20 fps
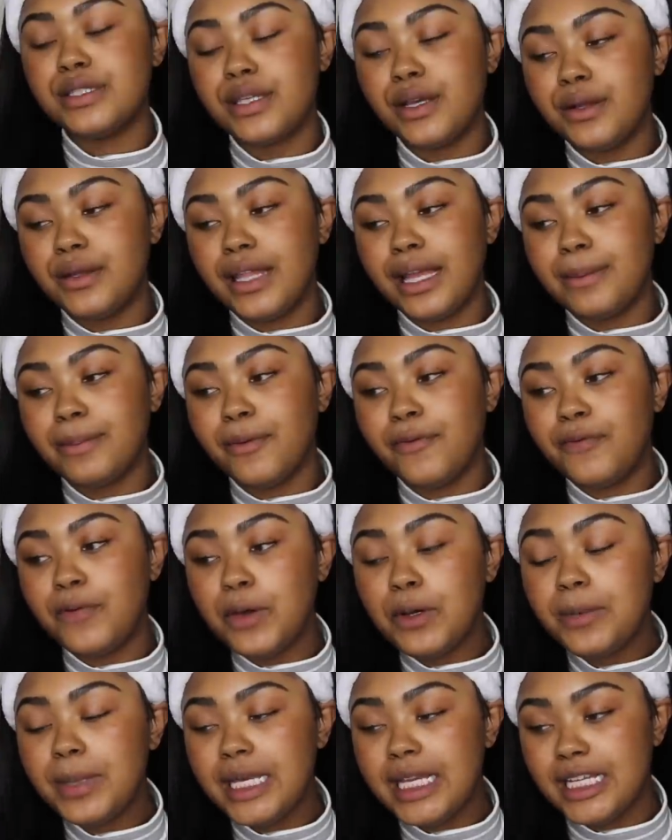So like
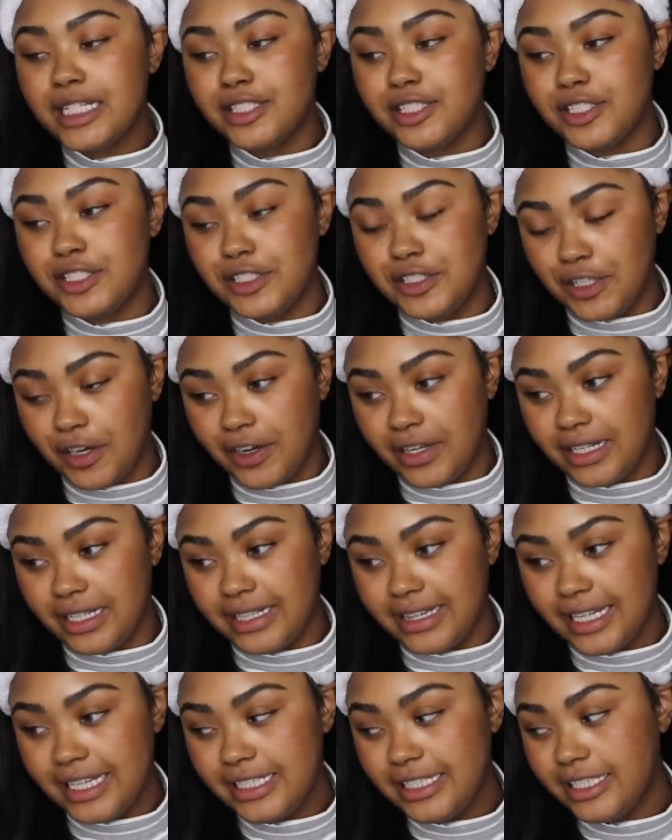before we get
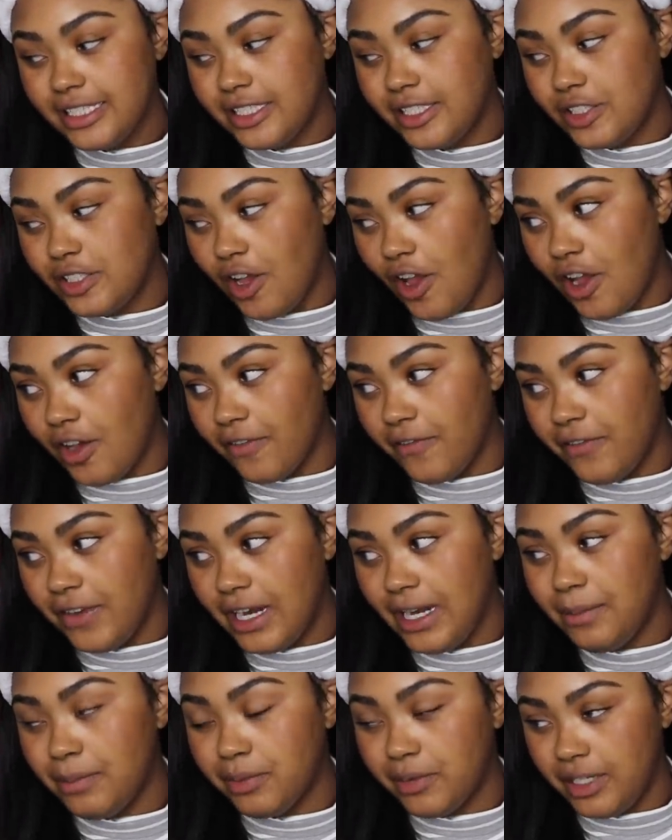started, let's talk
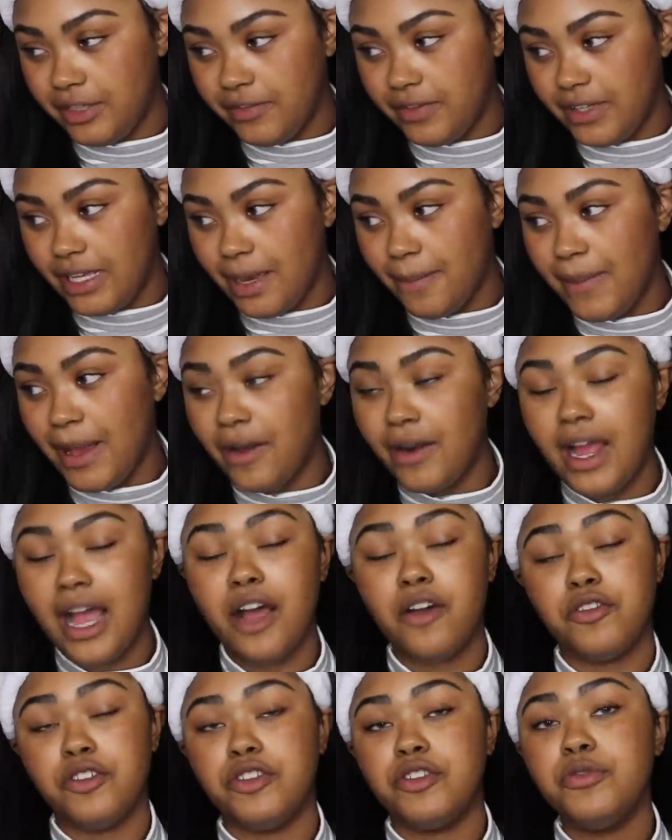very briefly about
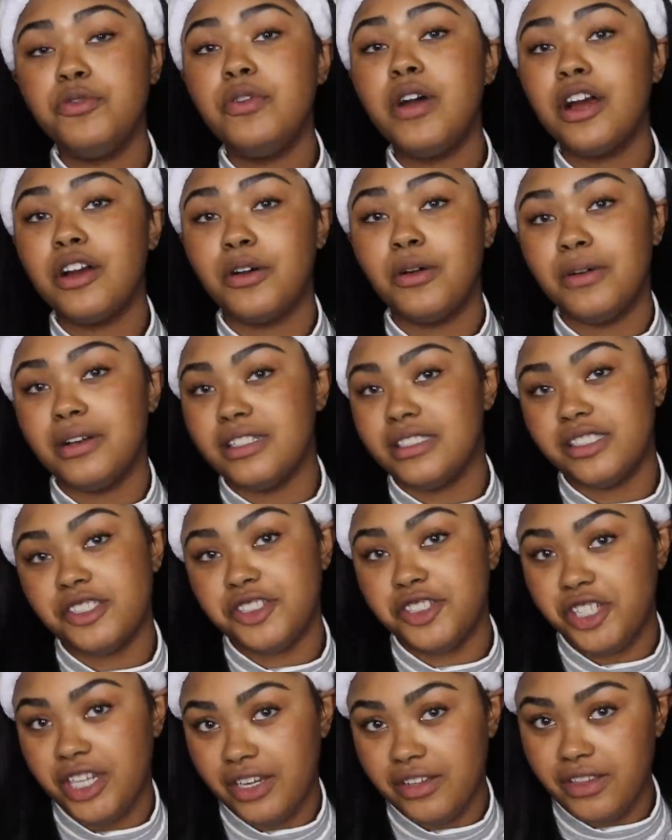how you are going to
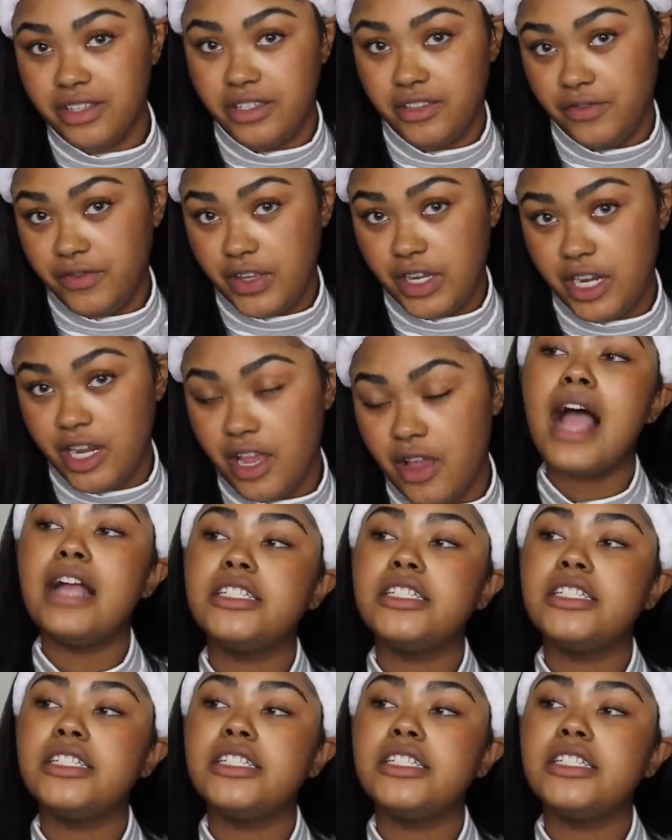share this video.